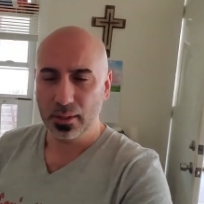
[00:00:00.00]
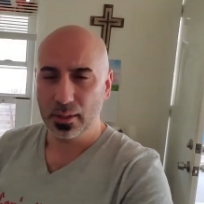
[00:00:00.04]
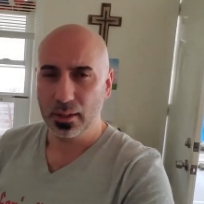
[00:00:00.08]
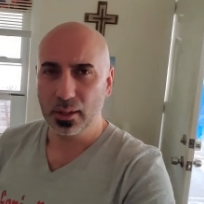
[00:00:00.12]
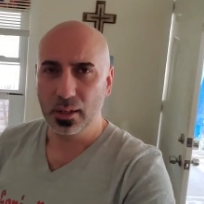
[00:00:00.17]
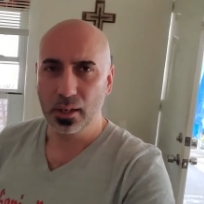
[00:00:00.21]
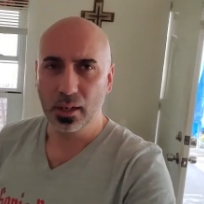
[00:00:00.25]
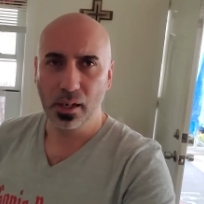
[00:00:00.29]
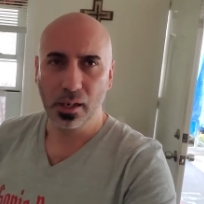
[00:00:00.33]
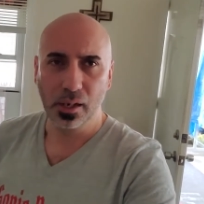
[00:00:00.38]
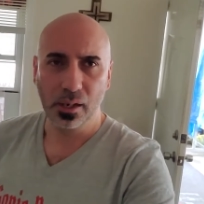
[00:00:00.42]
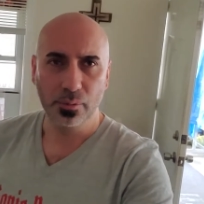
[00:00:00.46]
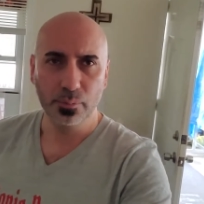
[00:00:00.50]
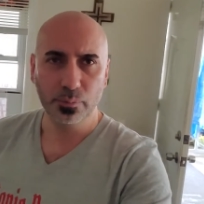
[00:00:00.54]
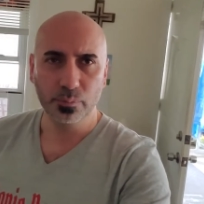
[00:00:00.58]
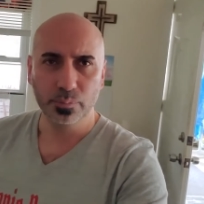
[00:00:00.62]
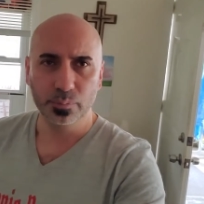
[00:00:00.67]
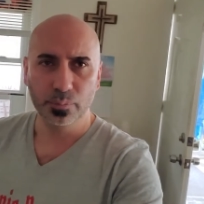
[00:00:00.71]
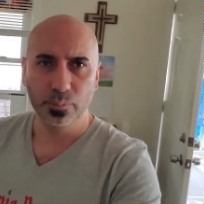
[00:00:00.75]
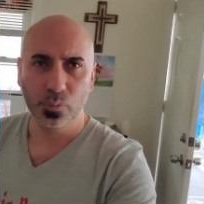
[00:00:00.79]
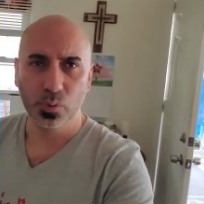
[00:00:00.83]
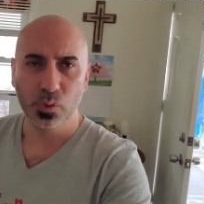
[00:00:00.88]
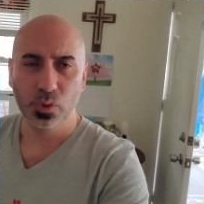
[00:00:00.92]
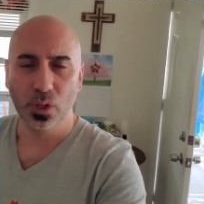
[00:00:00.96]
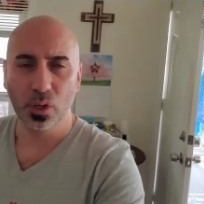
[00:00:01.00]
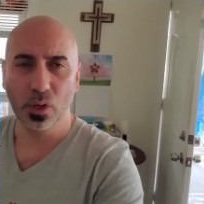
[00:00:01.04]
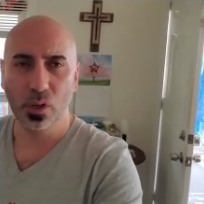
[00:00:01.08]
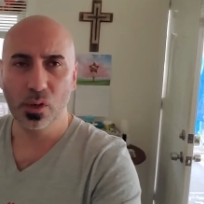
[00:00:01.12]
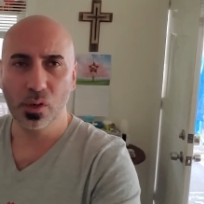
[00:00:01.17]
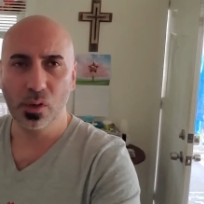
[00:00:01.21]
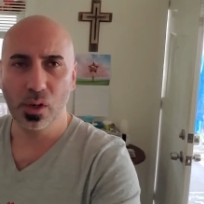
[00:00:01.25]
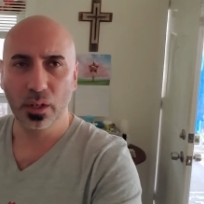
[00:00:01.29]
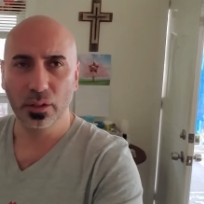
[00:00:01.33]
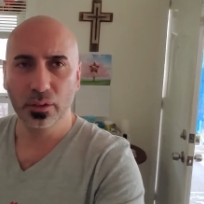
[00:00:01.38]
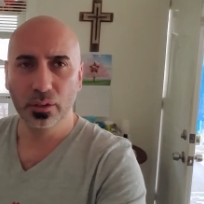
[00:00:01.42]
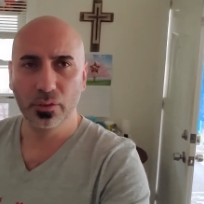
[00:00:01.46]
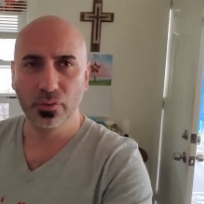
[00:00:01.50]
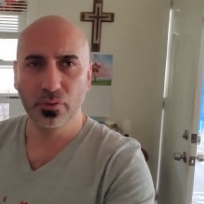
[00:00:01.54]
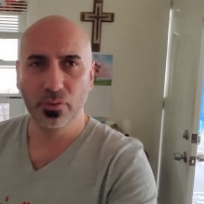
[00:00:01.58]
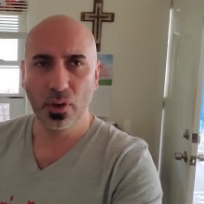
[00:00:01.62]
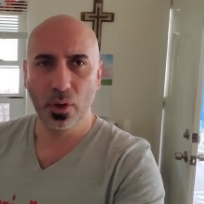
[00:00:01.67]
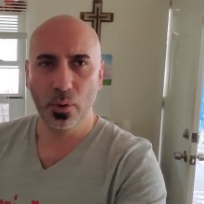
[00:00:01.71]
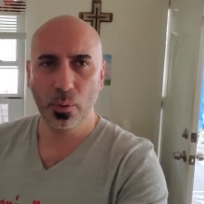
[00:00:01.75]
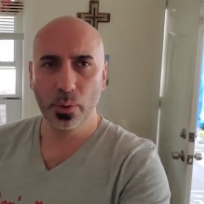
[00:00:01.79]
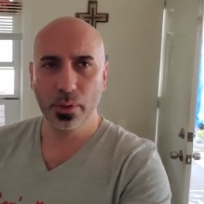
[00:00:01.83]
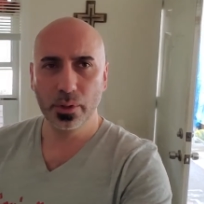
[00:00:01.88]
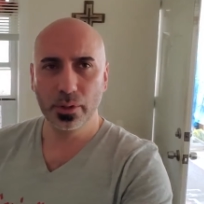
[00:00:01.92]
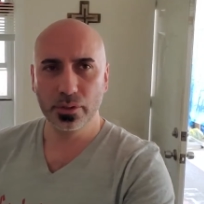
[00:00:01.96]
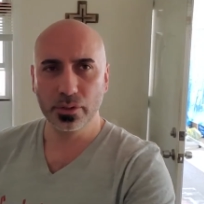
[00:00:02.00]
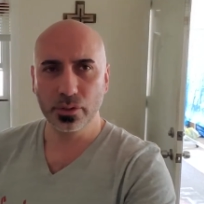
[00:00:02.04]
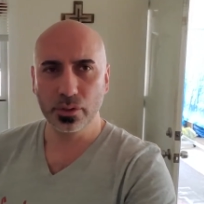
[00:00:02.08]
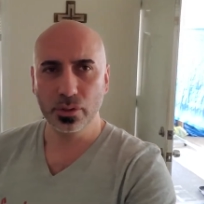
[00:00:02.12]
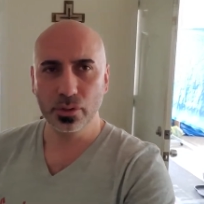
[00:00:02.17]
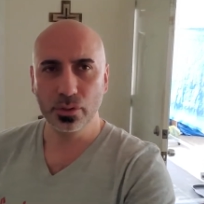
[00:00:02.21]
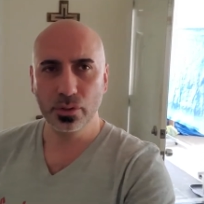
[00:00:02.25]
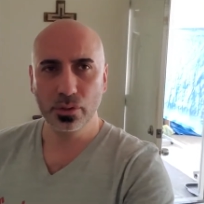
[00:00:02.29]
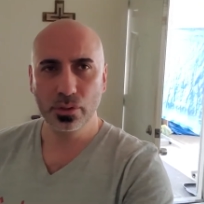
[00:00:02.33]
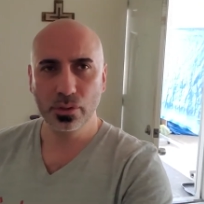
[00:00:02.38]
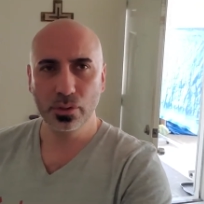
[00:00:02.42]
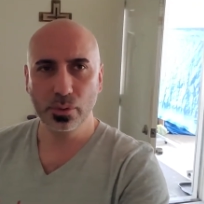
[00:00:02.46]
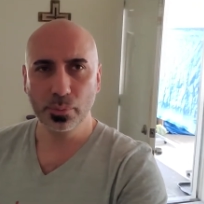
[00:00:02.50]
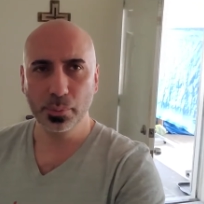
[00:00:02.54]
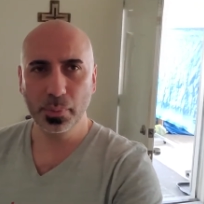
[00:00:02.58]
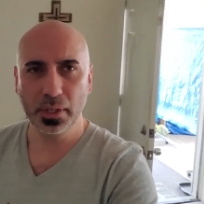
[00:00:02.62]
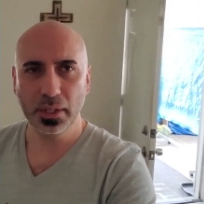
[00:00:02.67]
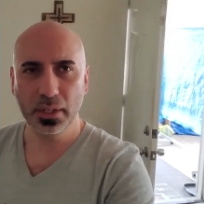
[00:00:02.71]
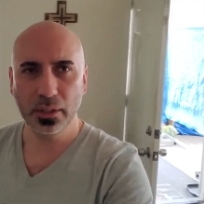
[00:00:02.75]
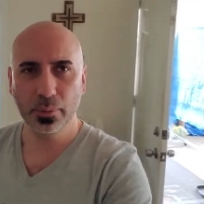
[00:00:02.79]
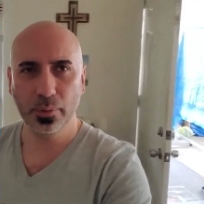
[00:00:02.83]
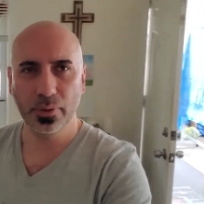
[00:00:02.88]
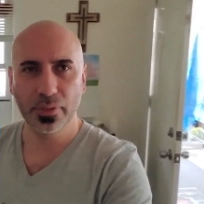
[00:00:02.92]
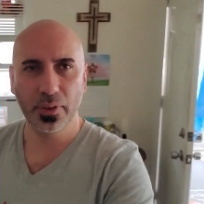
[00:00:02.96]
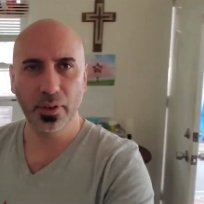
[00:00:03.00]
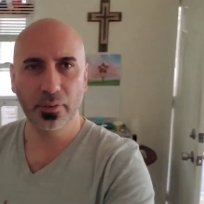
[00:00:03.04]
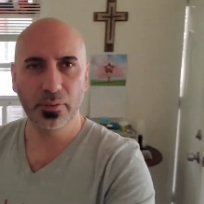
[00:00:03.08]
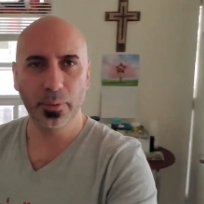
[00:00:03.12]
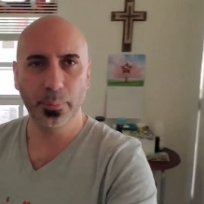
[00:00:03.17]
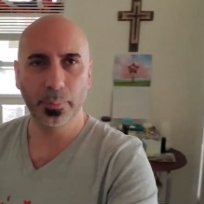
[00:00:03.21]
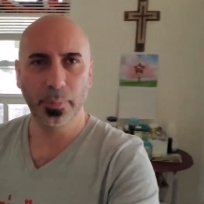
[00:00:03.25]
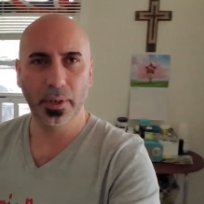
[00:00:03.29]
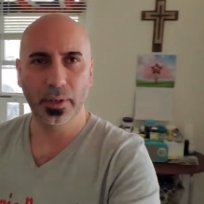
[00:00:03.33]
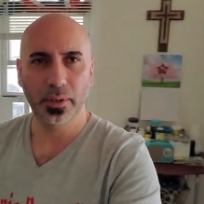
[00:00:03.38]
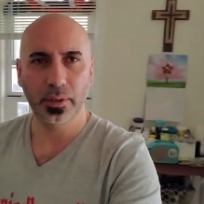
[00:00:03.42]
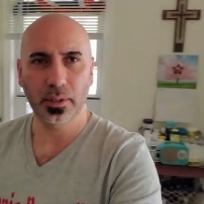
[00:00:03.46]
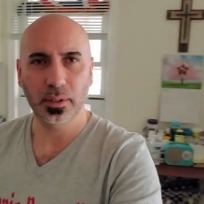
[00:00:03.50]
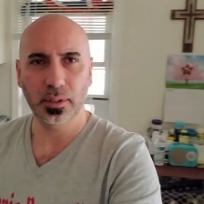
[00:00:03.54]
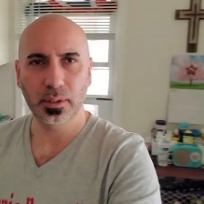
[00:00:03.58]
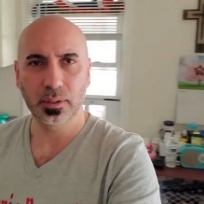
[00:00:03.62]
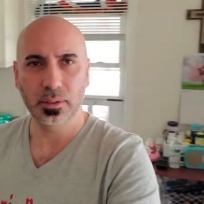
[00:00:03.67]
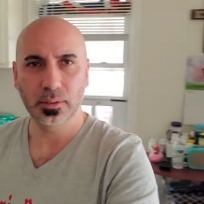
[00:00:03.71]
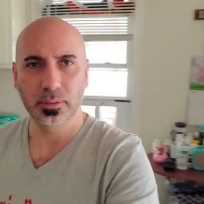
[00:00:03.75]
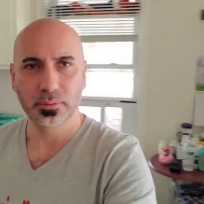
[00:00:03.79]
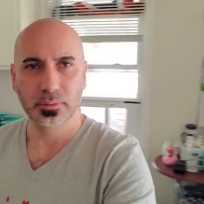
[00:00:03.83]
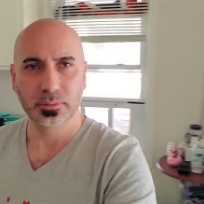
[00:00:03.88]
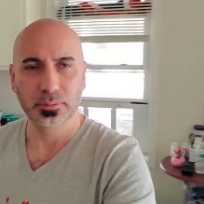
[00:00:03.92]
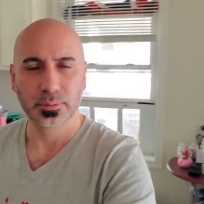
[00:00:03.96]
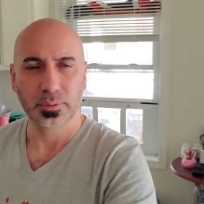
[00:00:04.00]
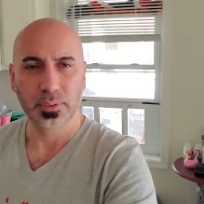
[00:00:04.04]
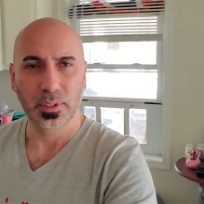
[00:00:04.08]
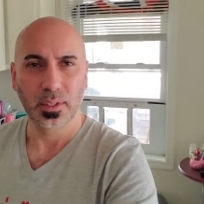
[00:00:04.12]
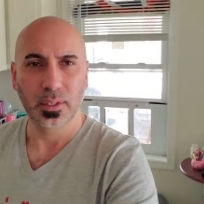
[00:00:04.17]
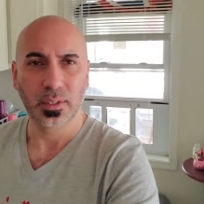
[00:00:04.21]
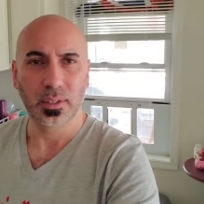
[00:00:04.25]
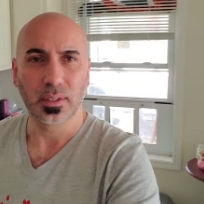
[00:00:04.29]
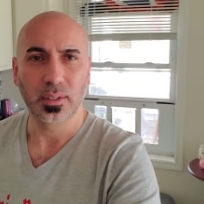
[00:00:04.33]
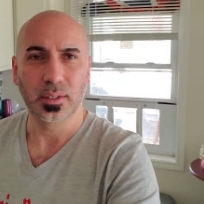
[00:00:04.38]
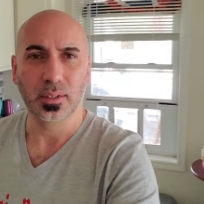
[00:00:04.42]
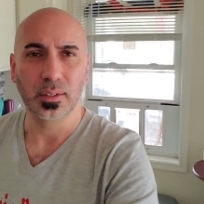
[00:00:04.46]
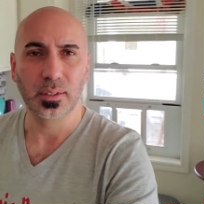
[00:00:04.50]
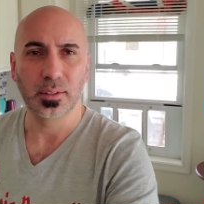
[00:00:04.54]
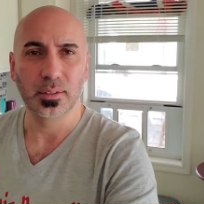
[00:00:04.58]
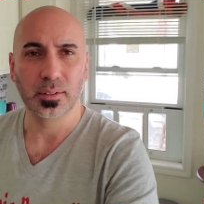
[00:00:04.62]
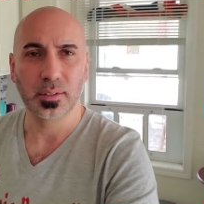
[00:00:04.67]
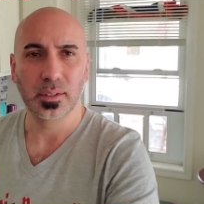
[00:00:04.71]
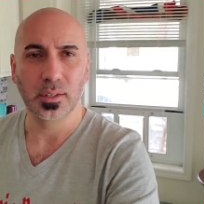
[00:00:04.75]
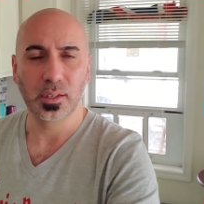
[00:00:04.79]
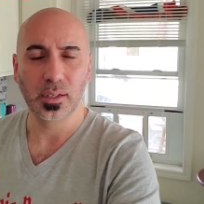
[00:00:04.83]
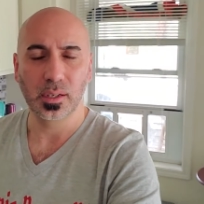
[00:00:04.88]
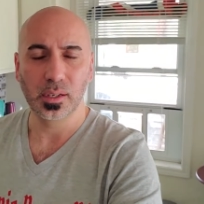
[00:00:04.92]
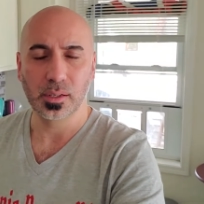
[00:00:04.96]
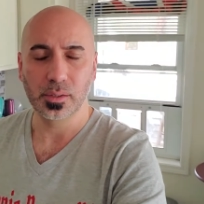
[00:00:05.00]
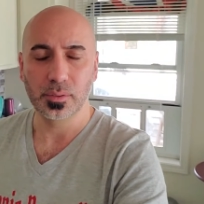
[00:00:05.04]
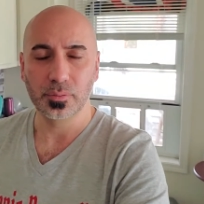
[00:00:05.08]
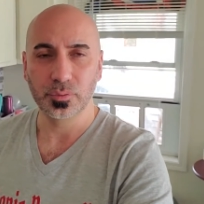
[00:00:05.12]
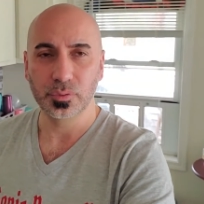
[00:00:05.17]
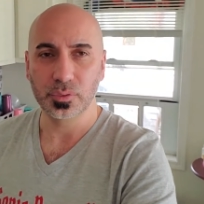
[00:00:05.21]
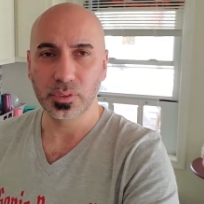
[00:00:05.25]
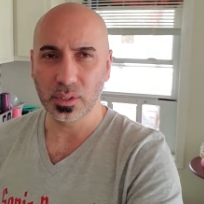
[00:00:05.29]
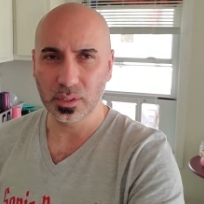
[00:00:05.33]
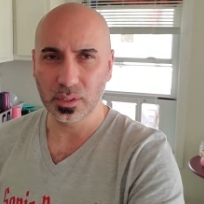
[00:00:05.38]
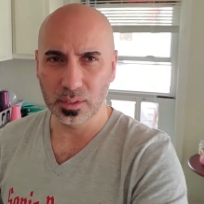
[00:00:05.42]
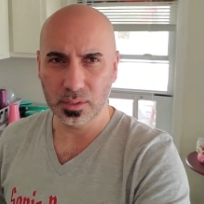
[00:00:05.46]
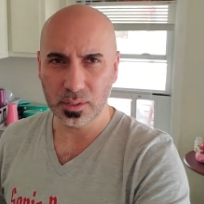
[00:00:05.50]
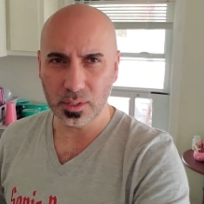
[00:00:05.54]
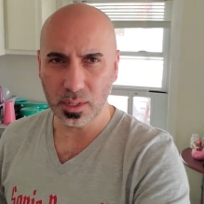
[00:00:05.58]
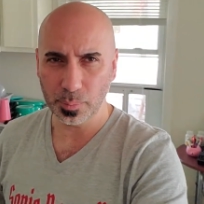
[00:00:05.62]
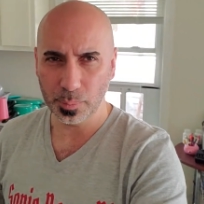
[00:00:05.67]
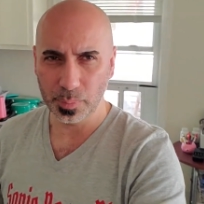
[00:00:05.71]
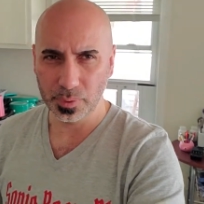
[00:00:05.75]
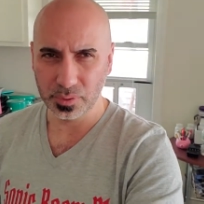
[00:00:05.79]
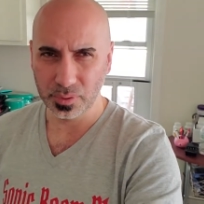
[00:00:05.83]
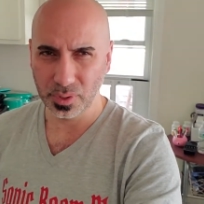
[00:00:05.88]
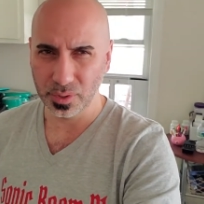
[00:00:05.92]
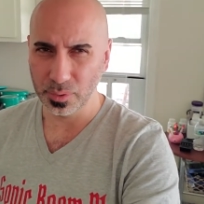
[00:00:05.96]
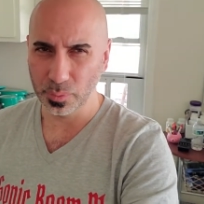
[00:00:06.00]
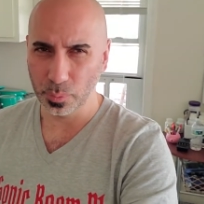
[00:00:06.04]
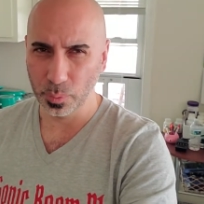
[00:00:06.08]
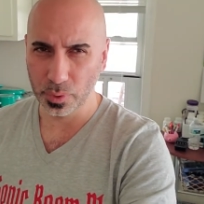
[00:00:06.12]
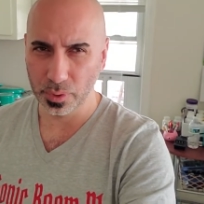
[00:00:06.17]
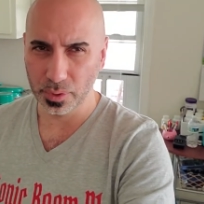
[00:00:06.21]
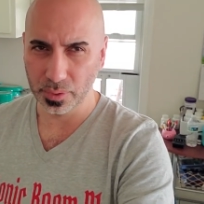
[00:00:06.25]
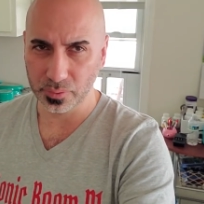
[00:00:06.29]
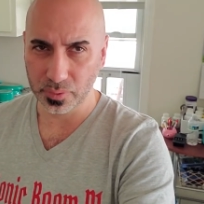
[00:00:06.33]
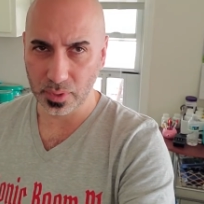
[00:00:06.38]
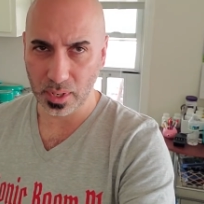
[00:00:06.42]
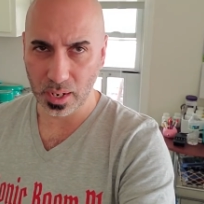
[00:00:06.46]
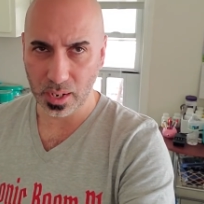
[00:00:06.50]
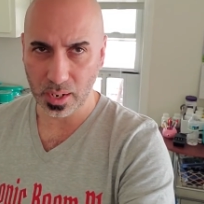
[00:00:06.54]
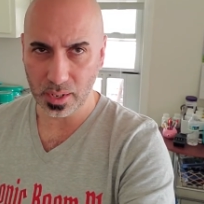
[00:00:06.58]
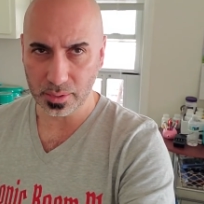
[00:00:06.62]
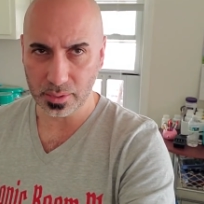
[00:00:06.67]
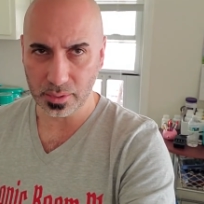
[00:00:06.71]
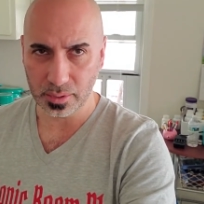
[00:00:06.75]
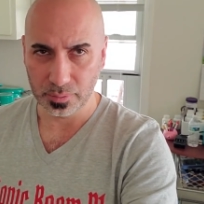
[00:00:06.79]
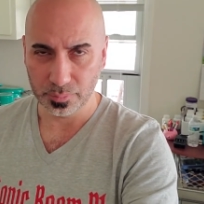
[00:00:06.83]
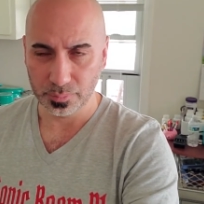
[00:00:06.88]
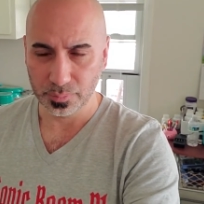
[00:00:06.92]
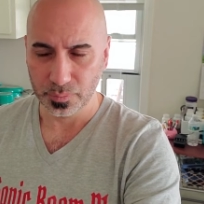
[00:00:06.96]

Um, so I look forward to meeting with everybody and uh, digging deep into the Word of God.